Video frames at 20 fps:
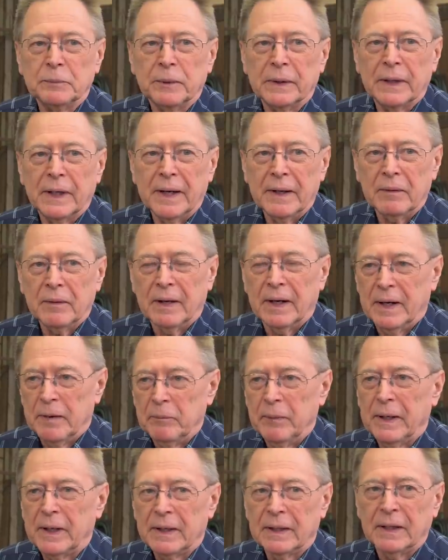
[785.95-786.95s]
but I, I
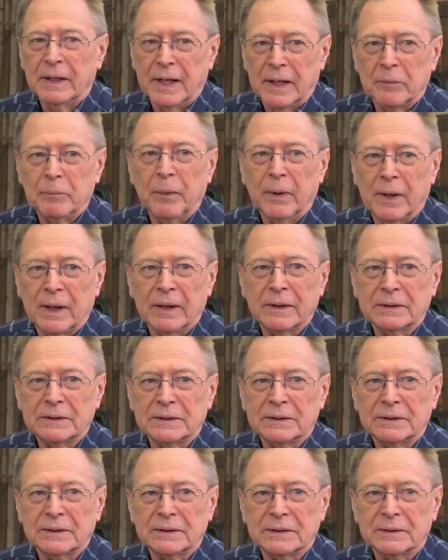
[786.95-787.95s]
make a lot of
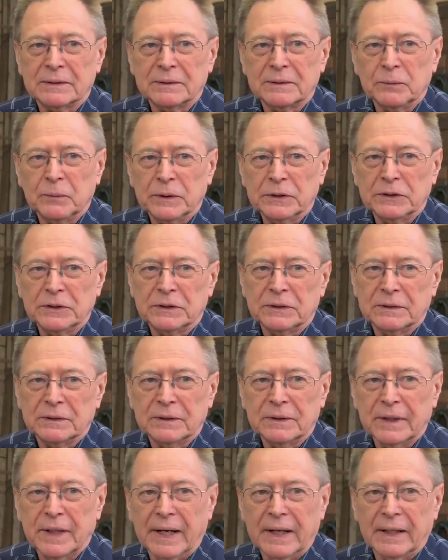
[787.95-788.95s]
parts, which
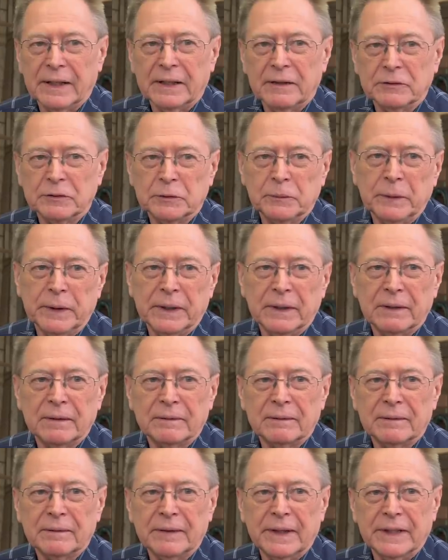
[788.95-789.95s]
kind of gives me a
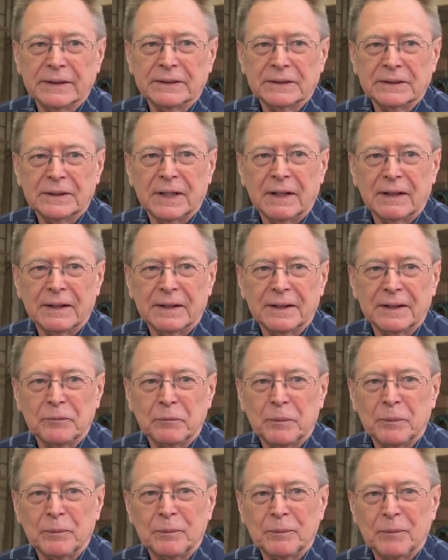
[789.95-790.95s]
head start in the
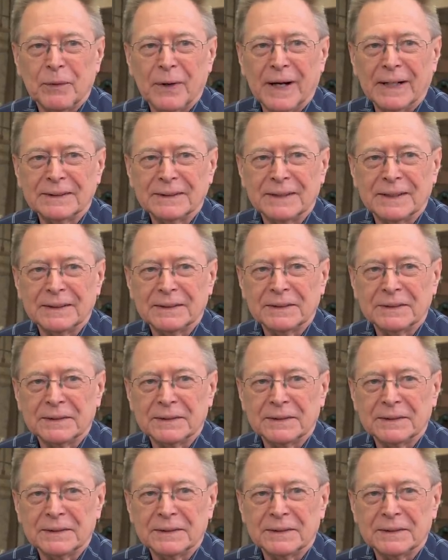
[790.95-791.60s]
process.